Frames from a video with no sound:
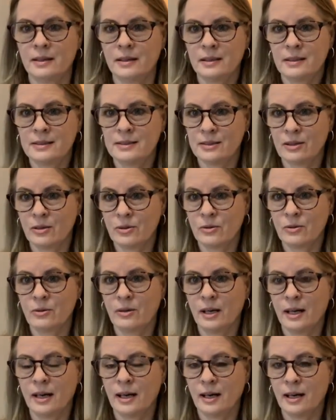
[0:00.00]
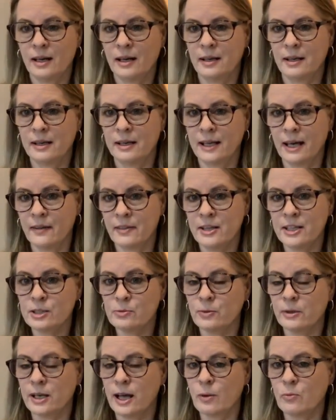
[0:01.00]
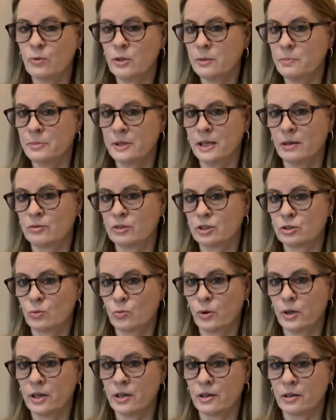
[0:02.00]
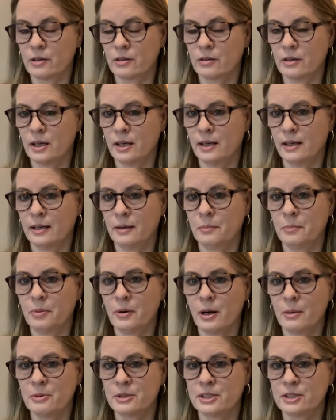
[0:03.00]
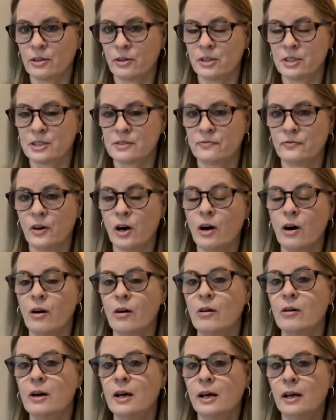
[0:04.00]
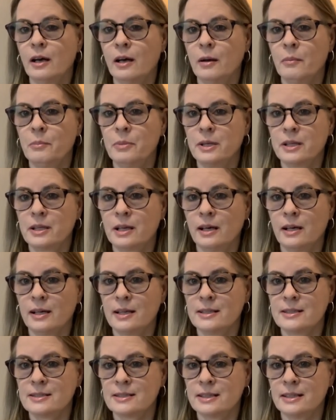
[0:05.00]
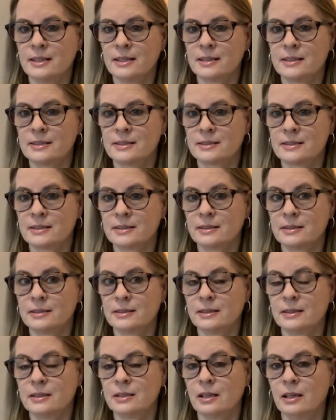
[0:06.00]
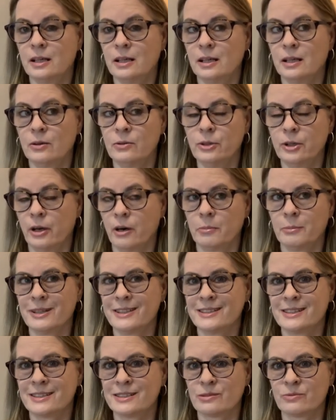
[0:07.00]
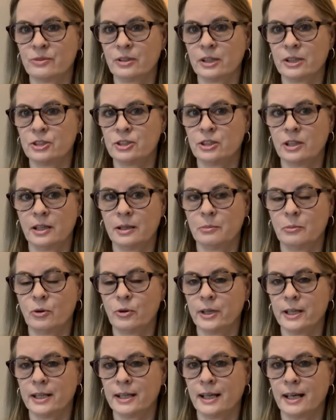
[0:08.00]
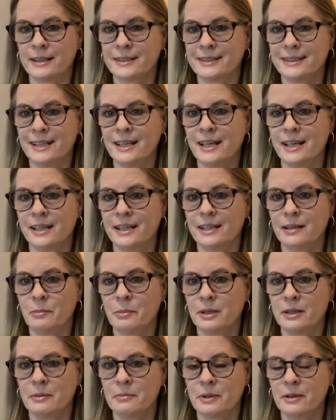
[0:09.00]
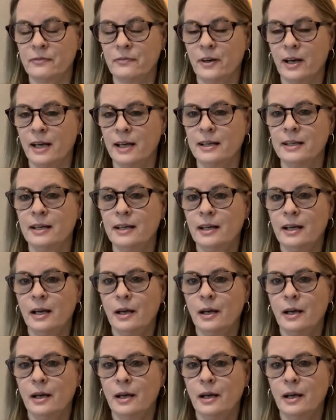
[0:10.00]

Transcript: So, now this one I wouldn't be able to wear uh, probably till this fall because it's, you know, unless it's a really chilly morning like today, I mean, it'd be fine.